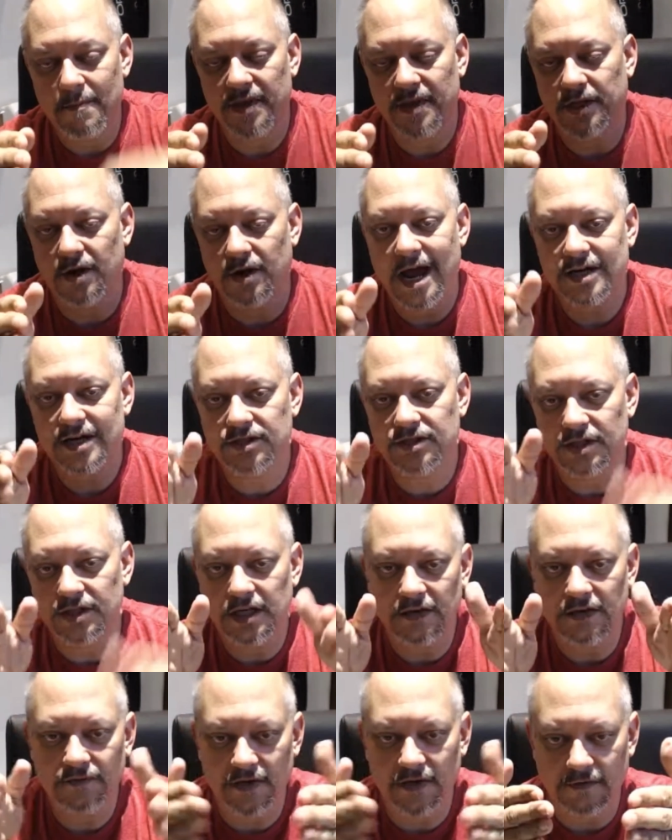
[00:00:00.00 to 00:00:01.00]
actually
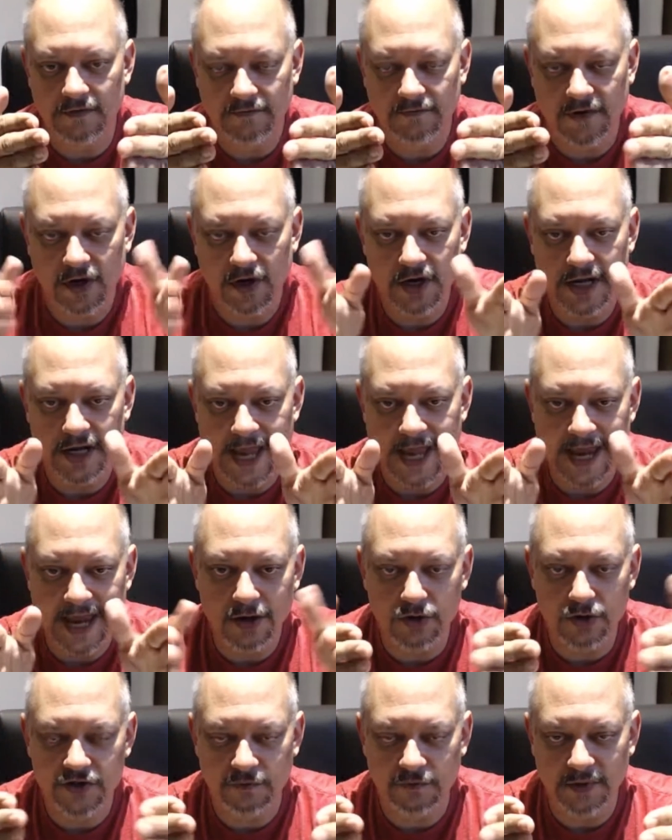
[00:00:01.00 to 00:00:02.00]
even at varying
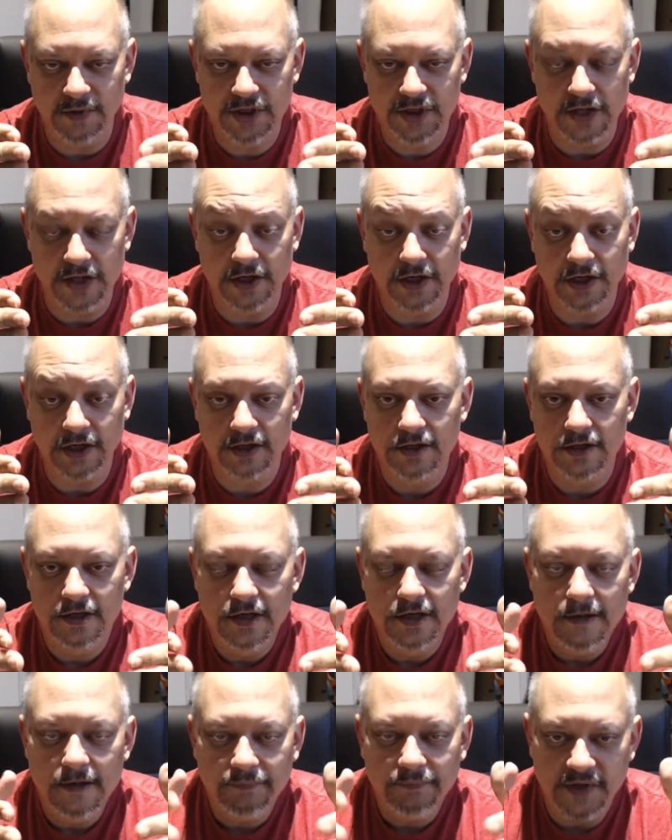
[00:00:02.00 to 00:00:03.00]
angles from each other,
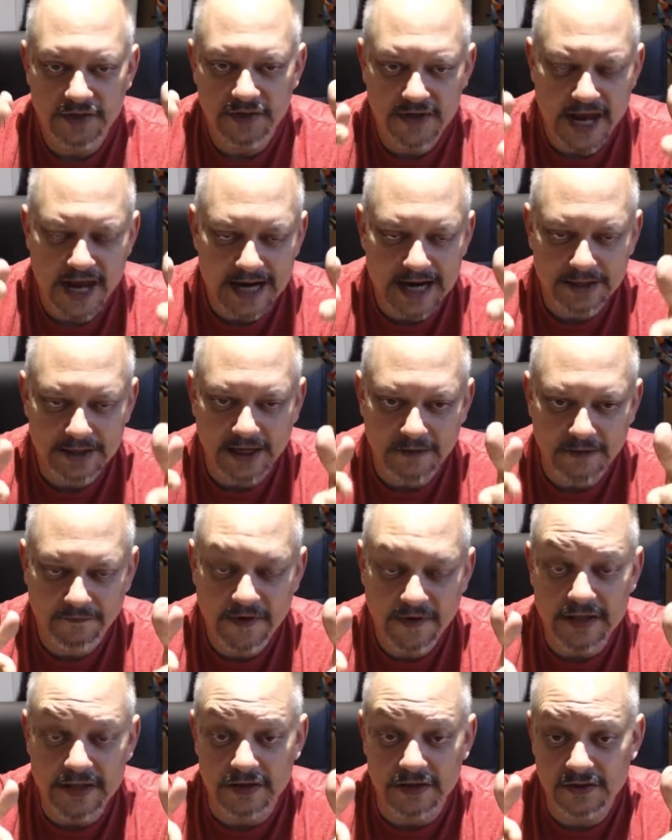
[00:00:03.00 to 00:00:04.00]
as they act like
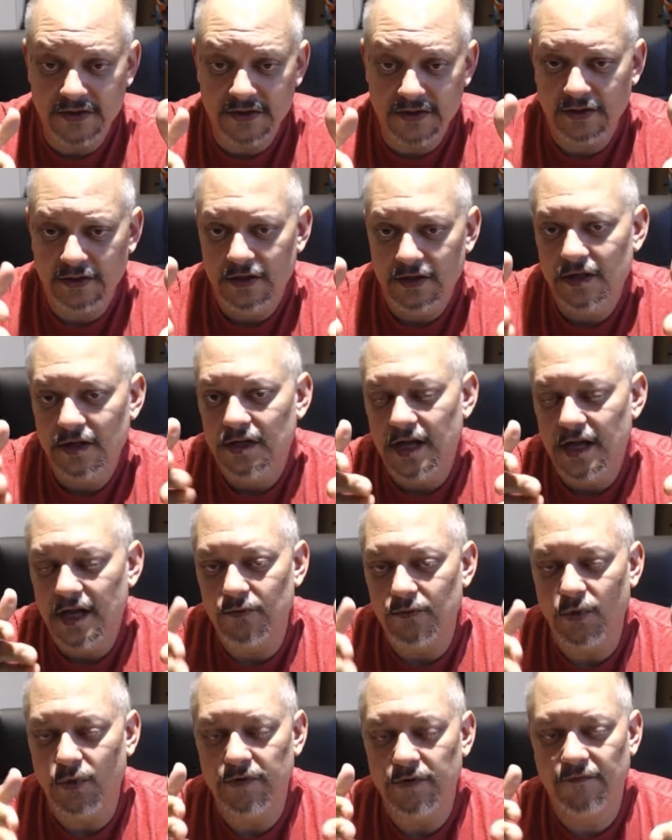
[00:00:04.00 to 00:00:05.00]
fins. And
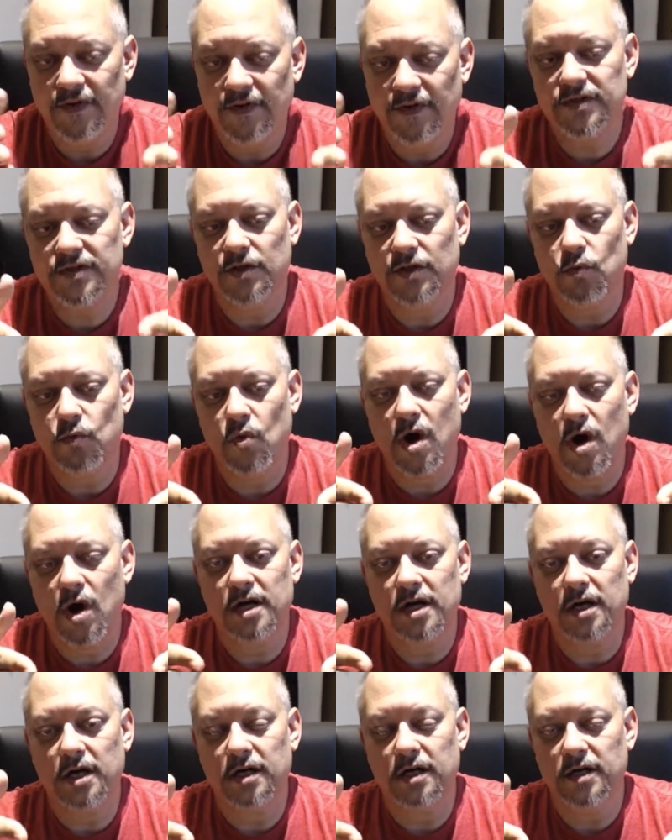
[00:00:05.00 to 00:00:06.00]
when fins in the
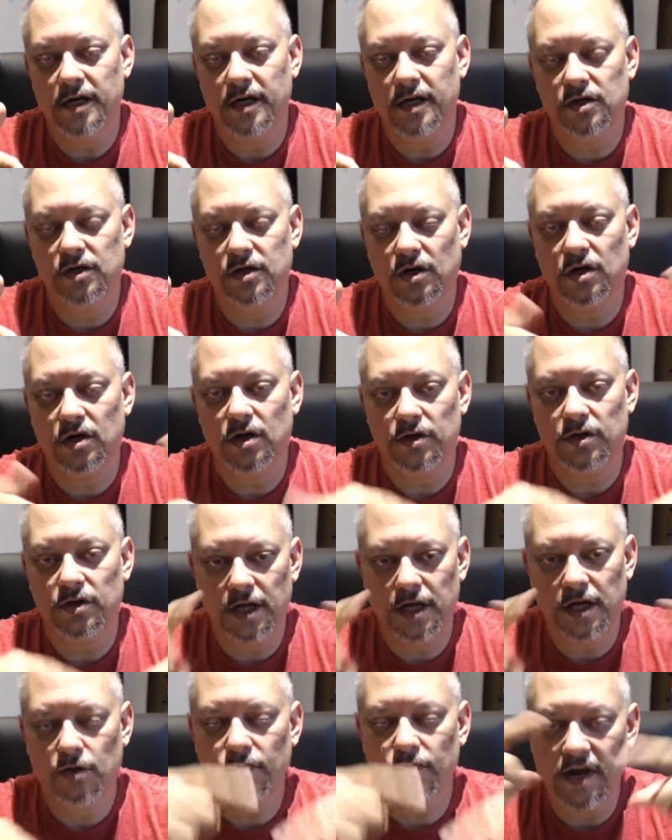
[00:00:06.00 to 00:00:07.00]
water incur, they
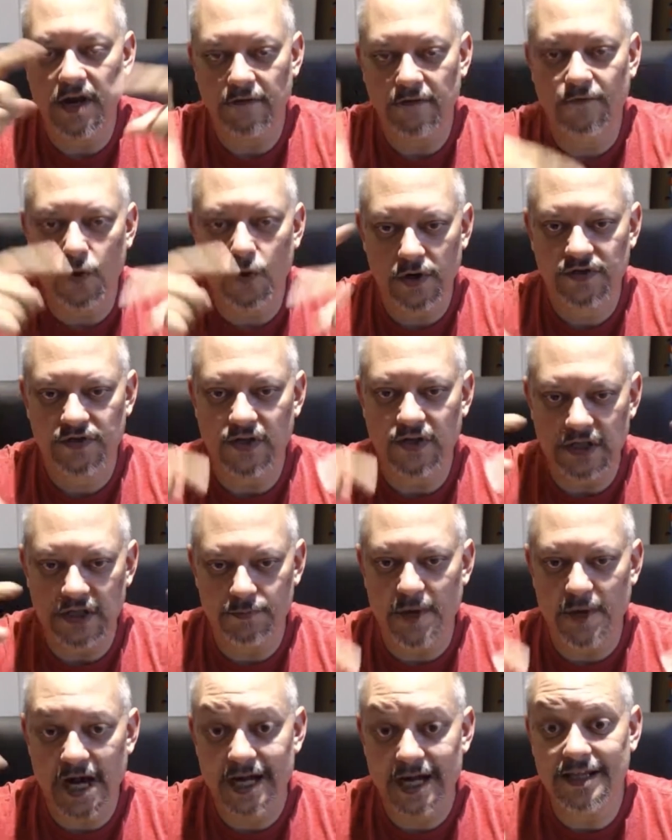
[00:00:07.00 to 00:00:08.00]
create vortices
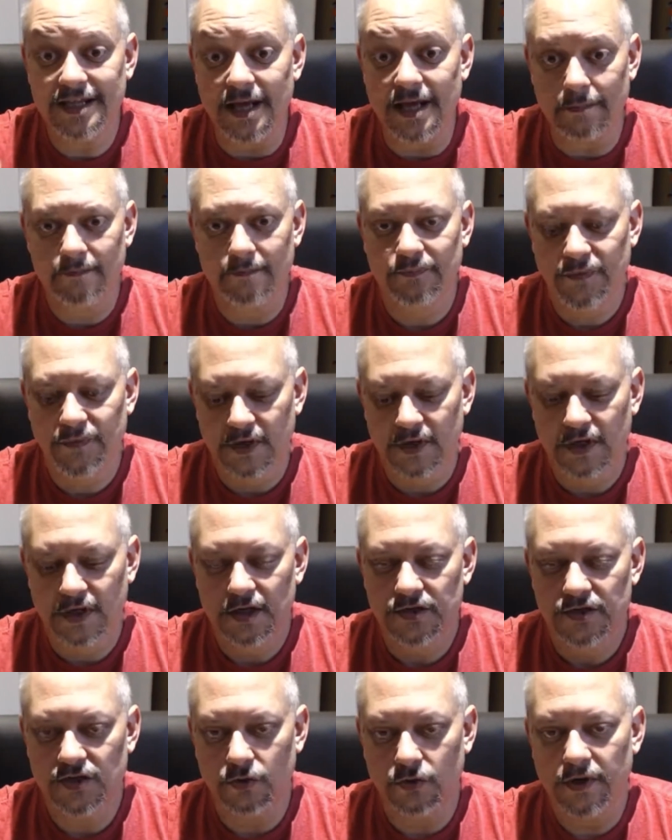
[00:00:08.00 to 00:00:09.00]
behind them.
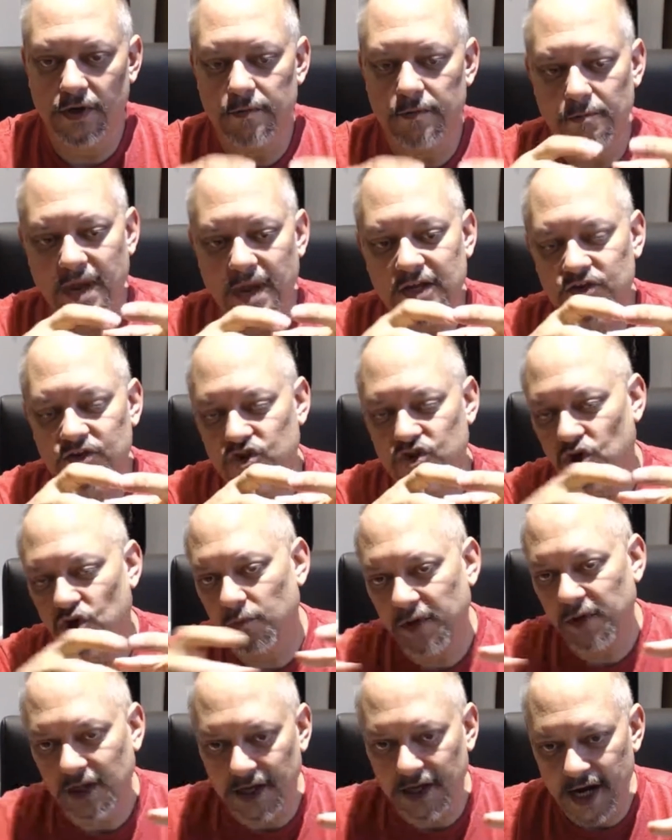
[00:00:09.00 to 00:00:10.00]
So it makes
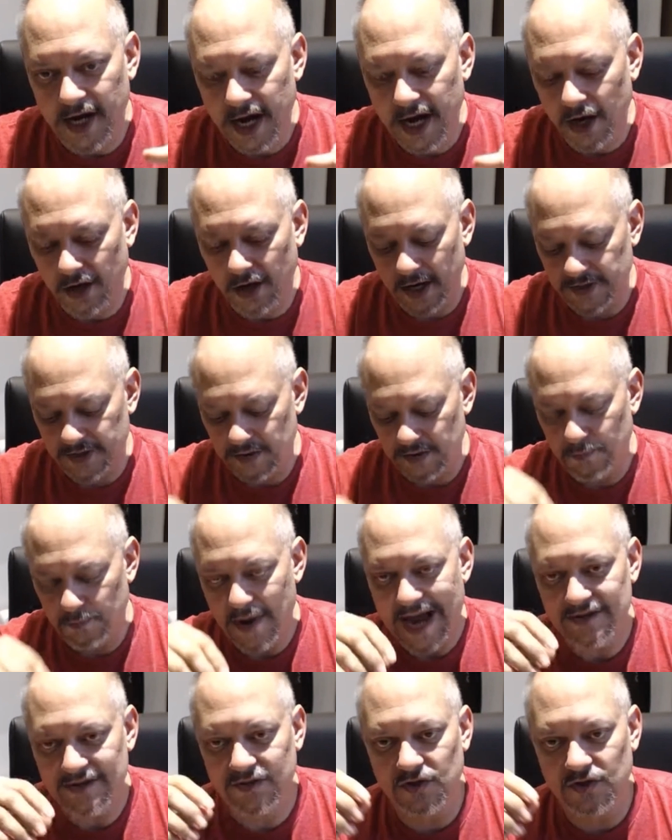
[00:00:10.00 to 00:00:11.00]
turbulent air as it
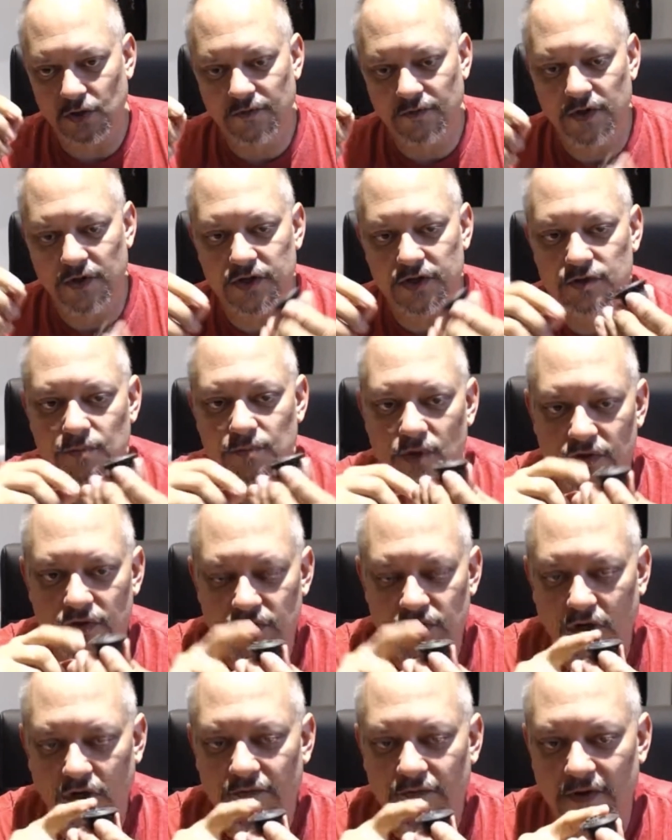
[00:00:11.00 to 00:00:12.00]
passes over the smooth
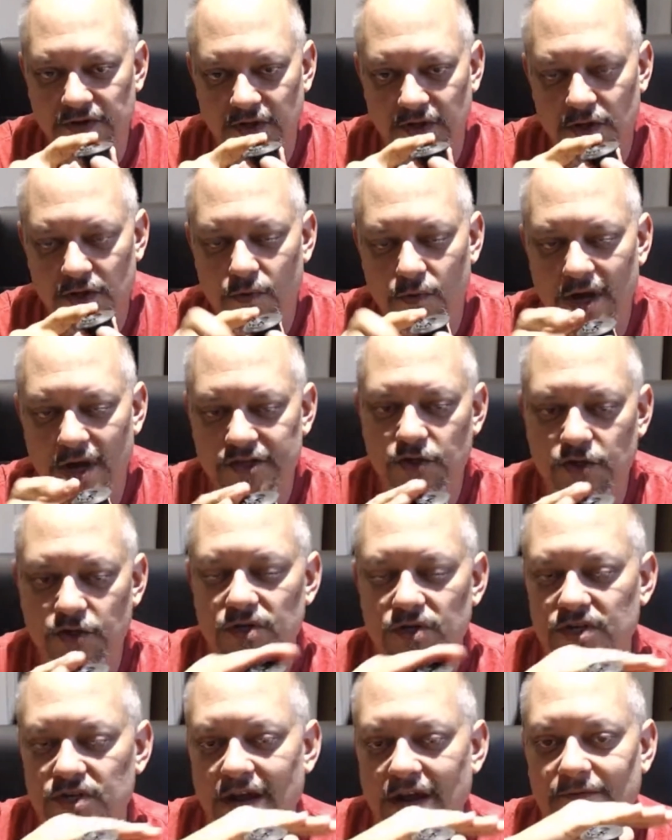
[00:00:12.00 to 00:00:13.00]
surface. Otherwise, you
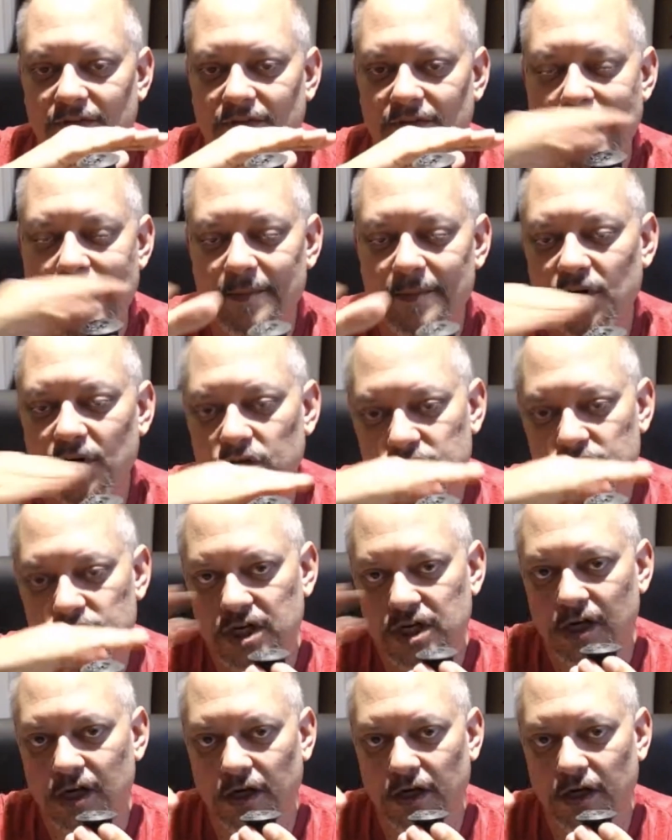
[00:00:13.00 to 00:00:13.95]
just have laminar shear.